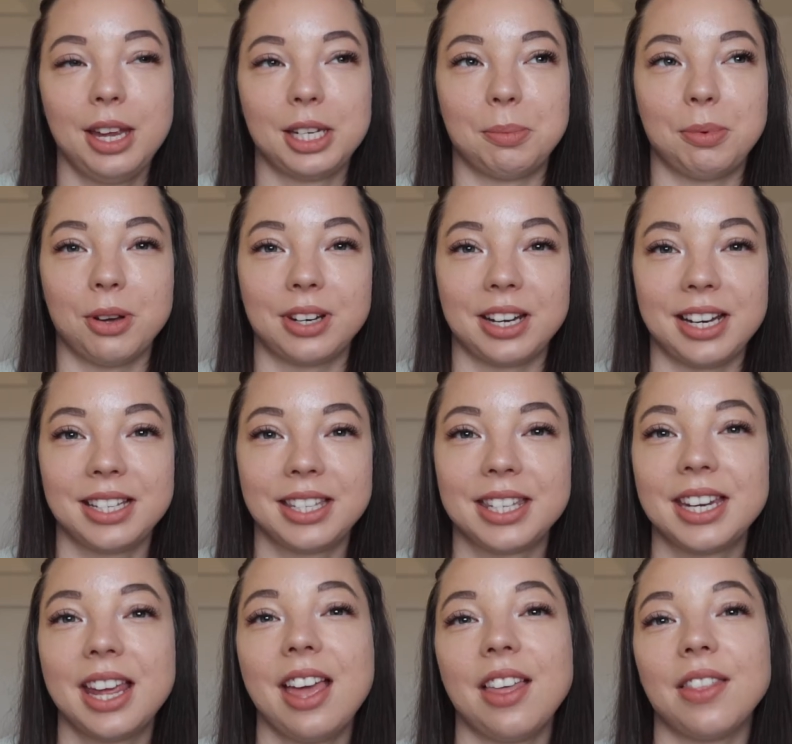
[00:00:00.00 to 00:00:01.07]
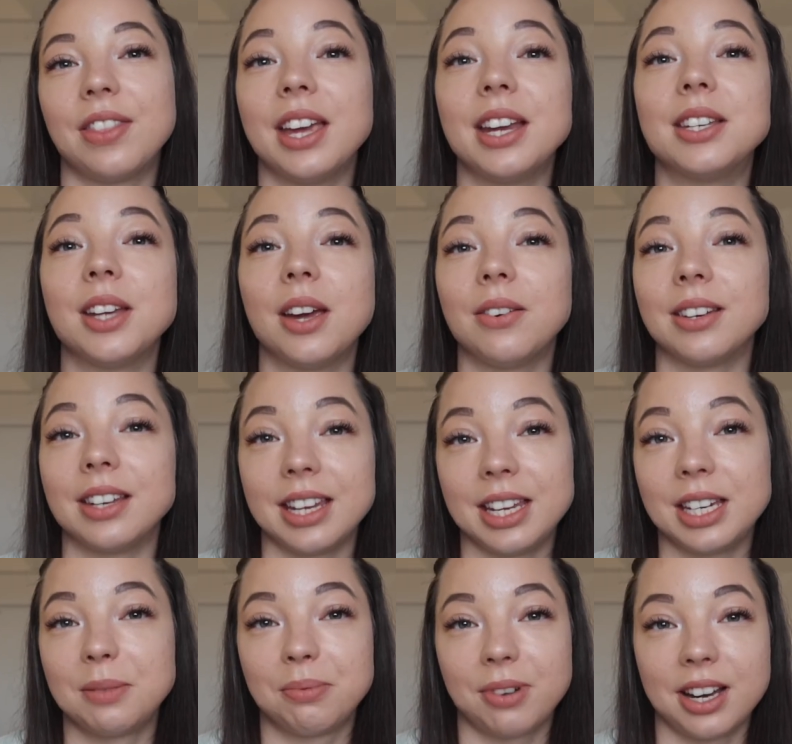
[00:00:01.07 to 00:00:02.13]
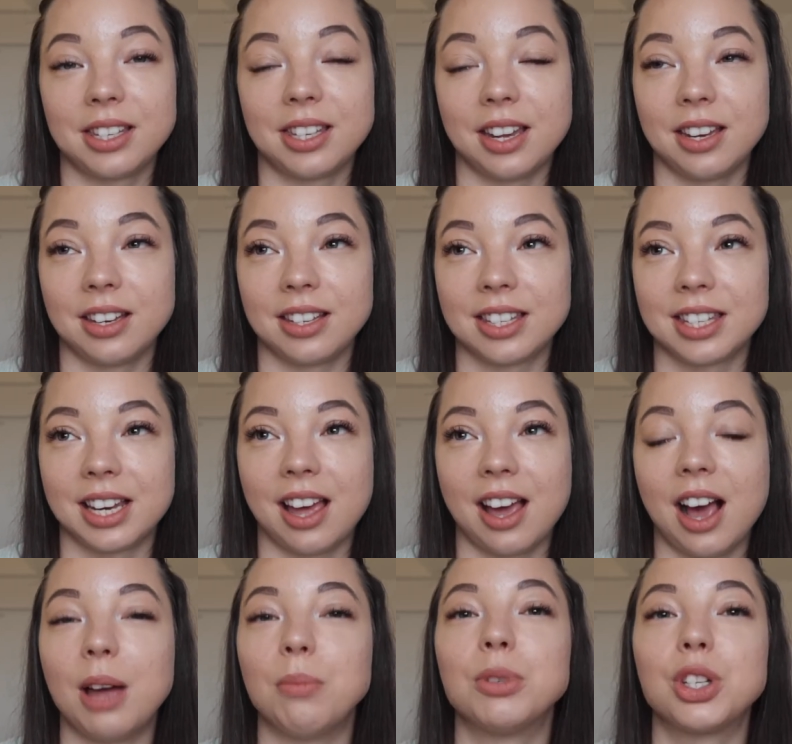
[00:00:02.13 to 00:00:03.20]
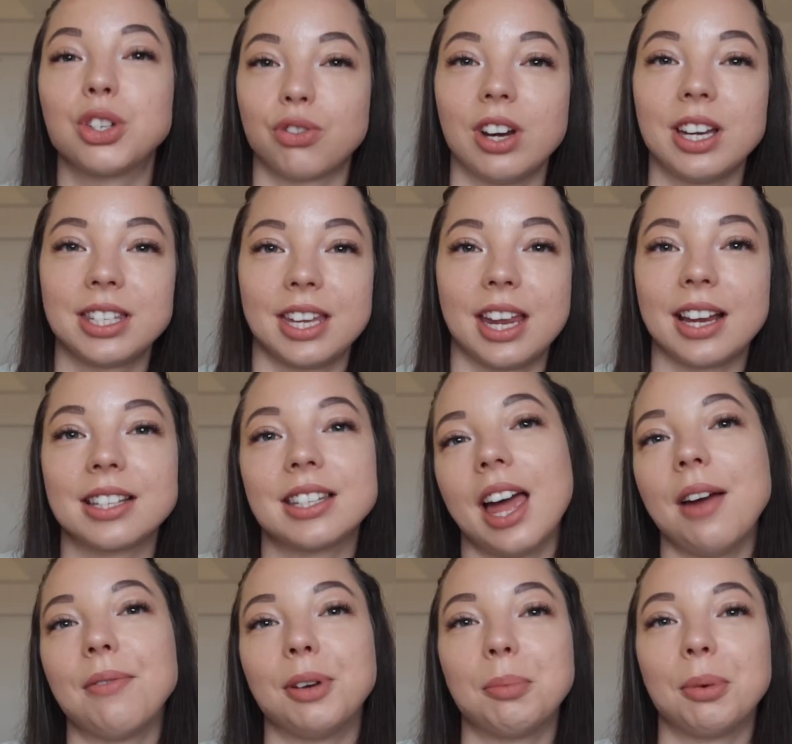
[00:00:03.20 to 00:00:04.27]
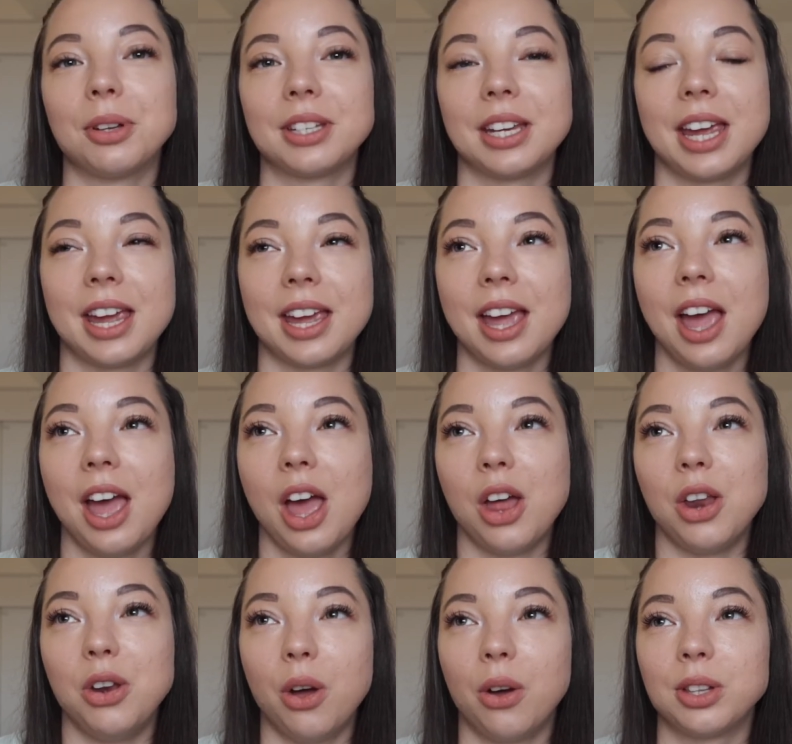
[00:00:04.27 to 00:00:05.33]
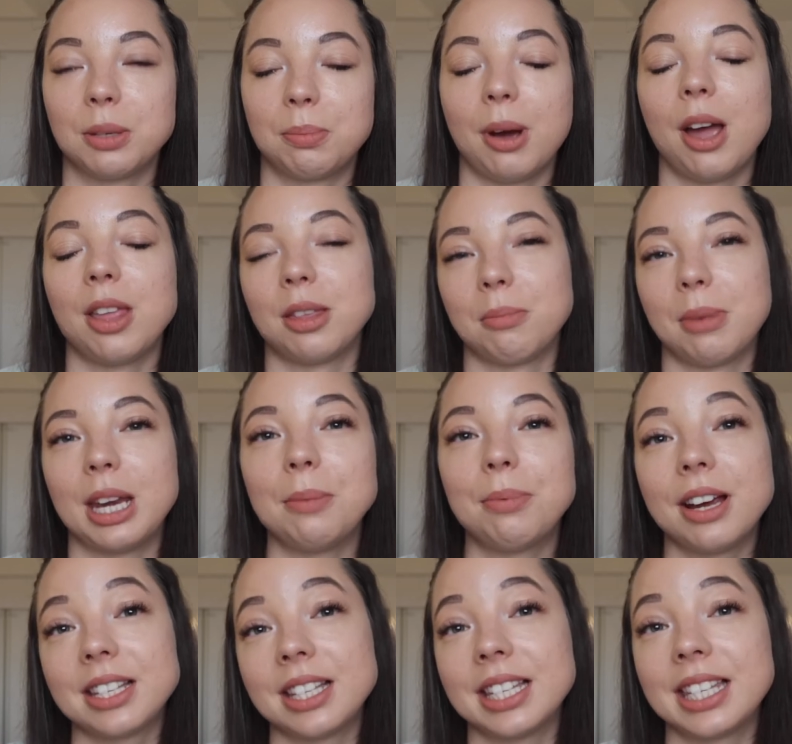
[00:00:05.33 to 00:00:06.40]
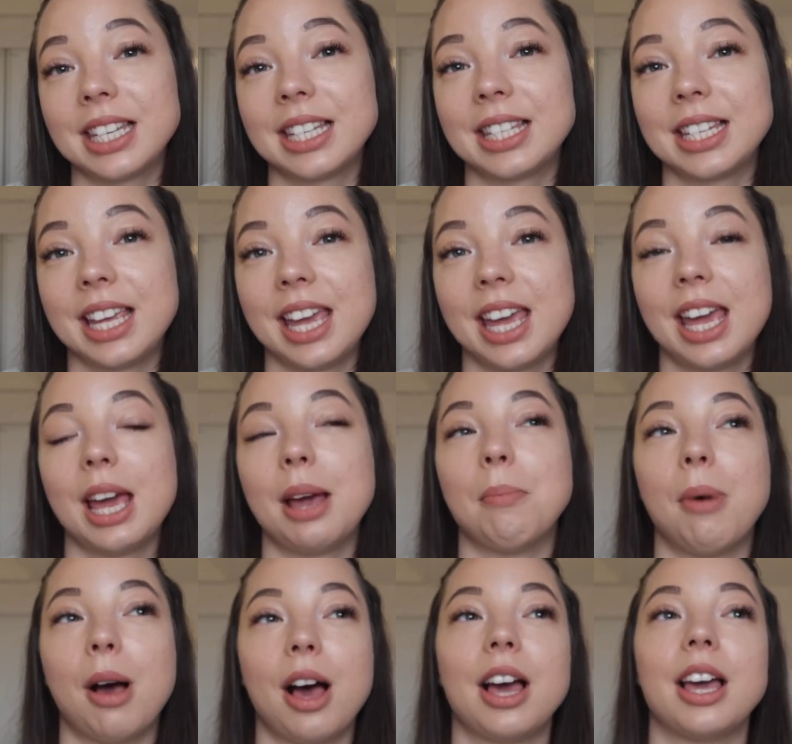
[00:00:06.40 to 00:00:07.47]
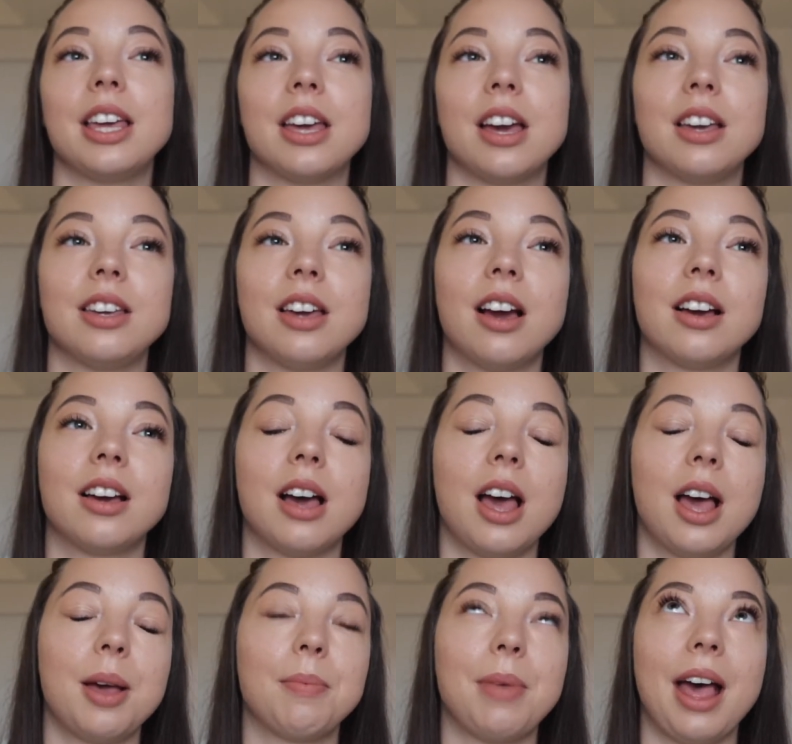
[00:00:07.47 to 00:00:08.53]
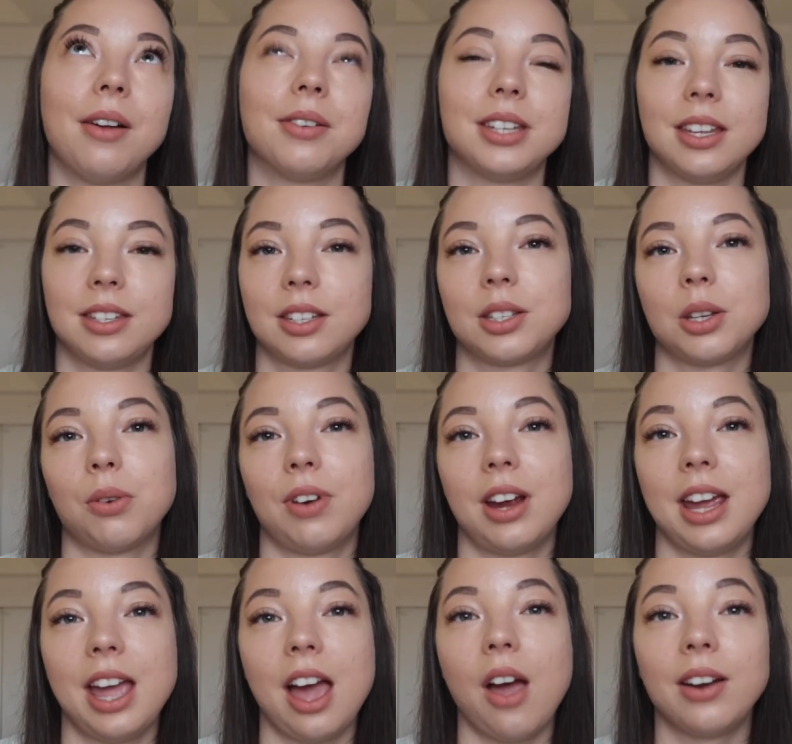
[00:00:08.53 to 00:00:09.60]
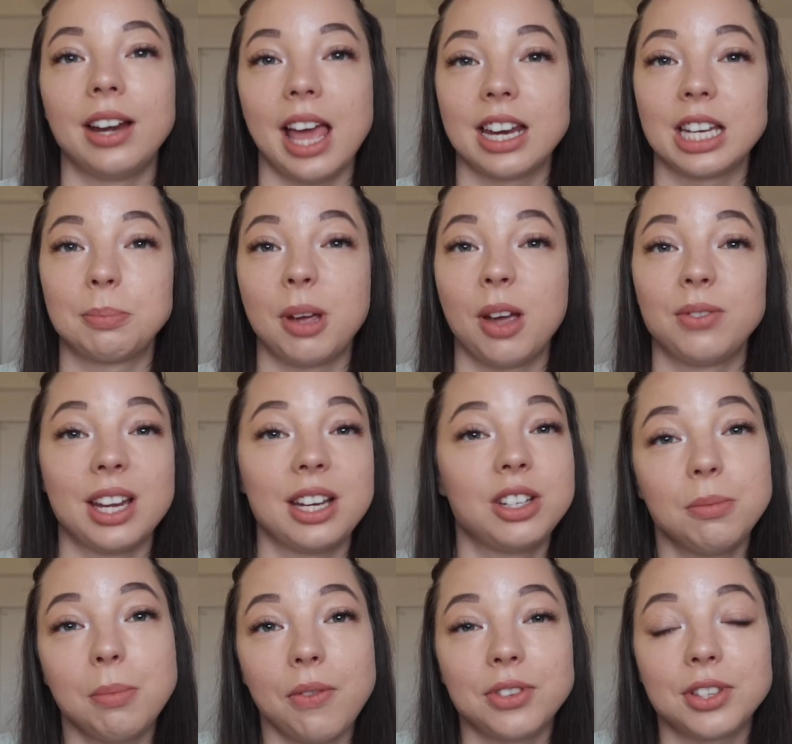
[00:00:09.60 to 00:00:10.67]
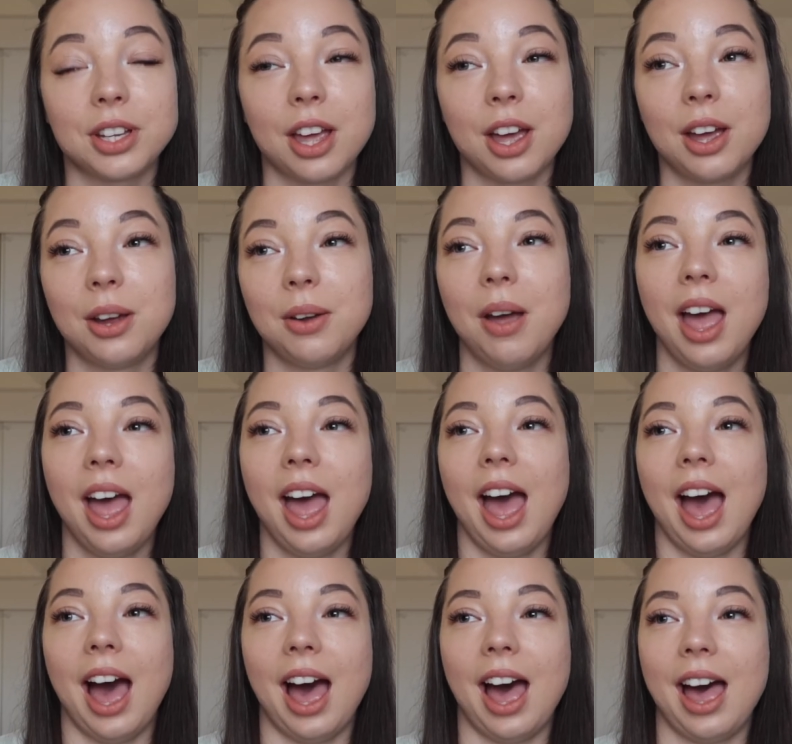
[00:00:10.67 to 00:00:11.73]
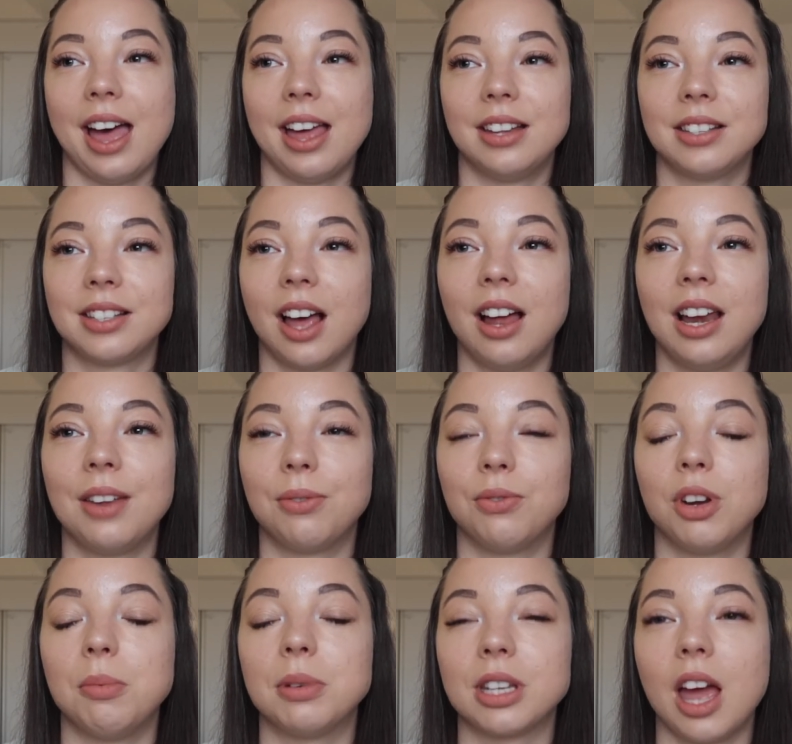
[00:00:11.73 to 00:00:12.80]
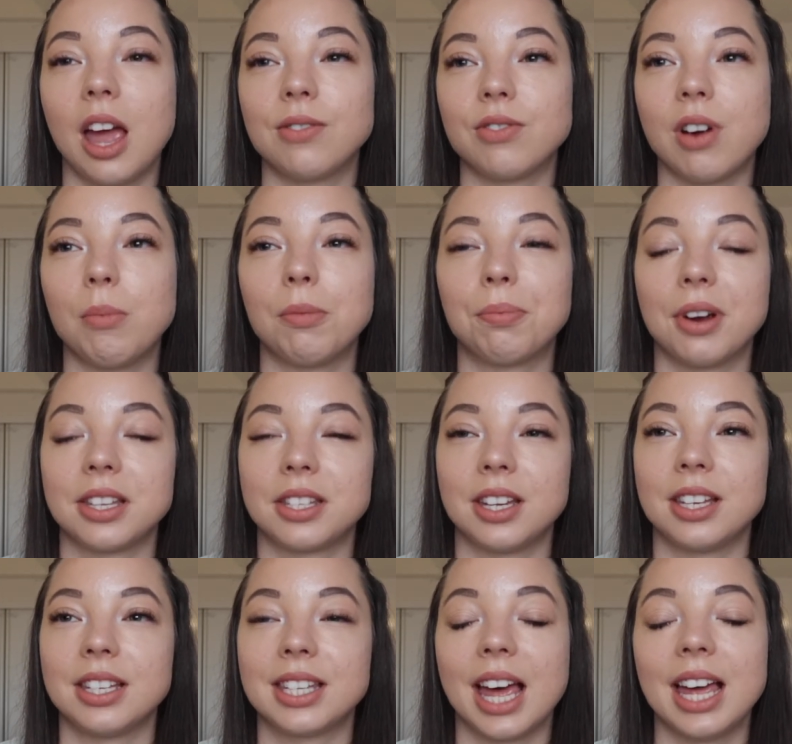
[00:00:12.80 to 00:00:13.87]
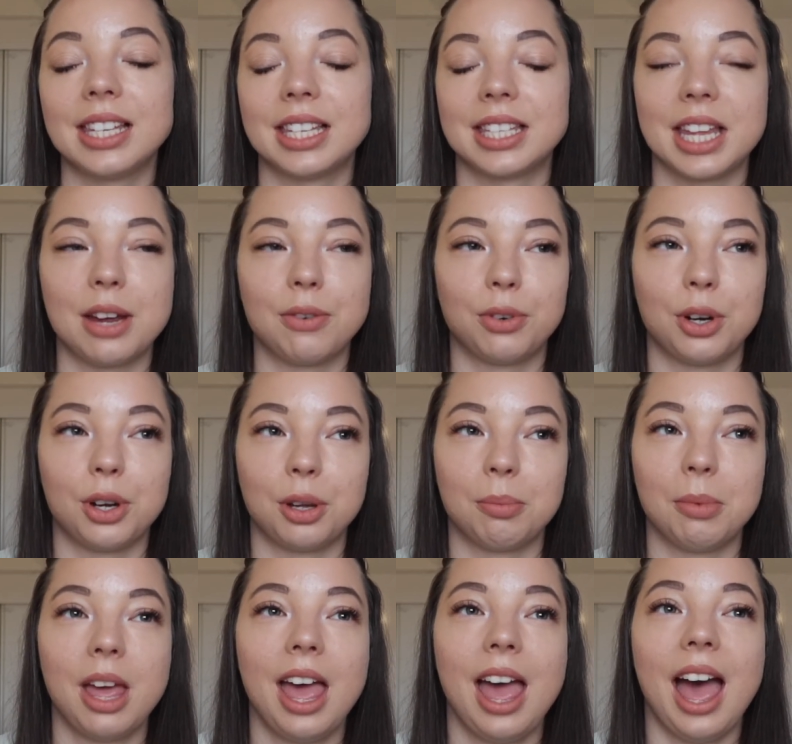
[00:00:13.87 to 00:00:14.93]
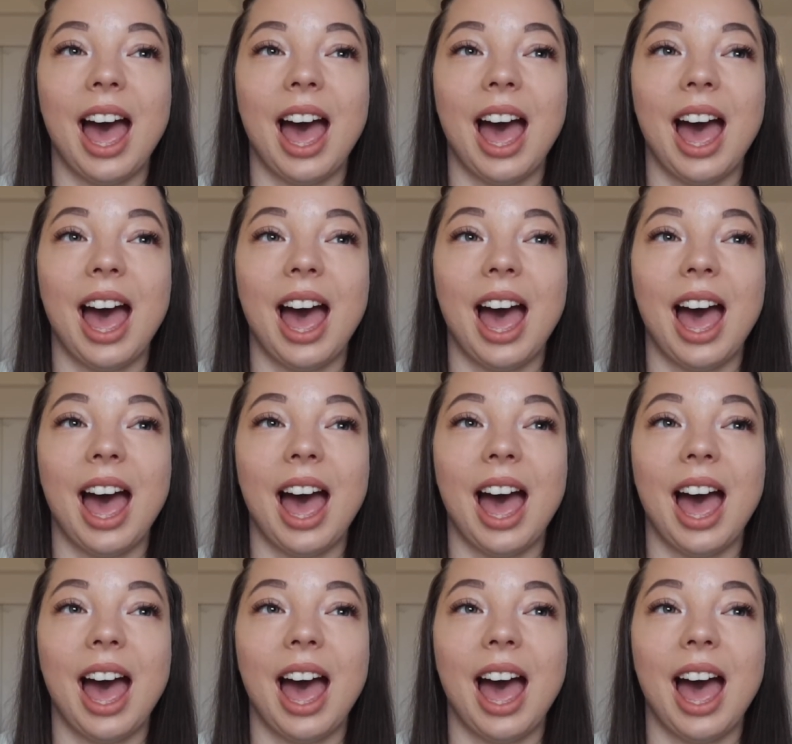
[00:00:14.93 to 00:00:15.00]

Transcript: To be honest, they don't need presents. Like I'm stressing to everybody not to buy them any presents this year. My young uh, eldest, sorry, only had his birthday two months ago, and our living room is overrun with presents, as is their room.